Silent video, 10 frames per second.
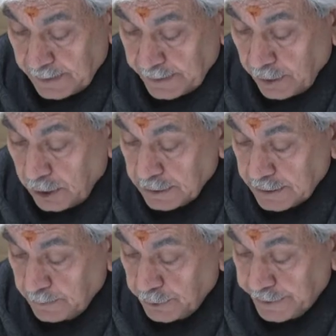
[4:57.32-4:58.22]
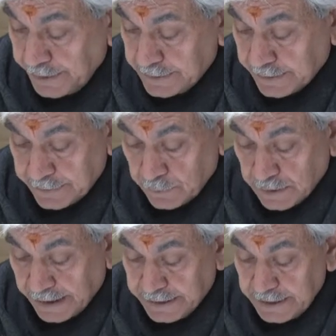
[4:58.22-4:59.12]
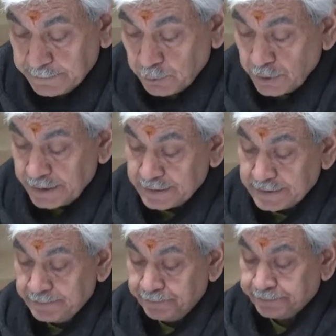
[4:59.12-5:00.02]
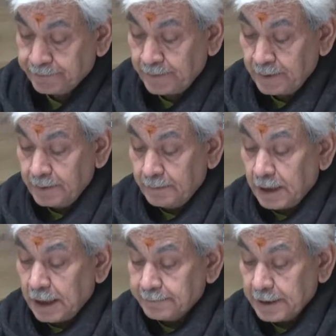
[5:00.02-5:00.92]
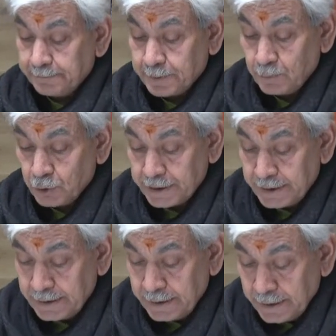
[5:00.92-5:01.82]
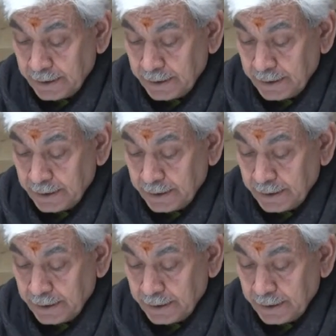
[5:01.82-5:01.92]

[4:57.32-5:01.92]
and all communities and societies progress. Mahamna promoted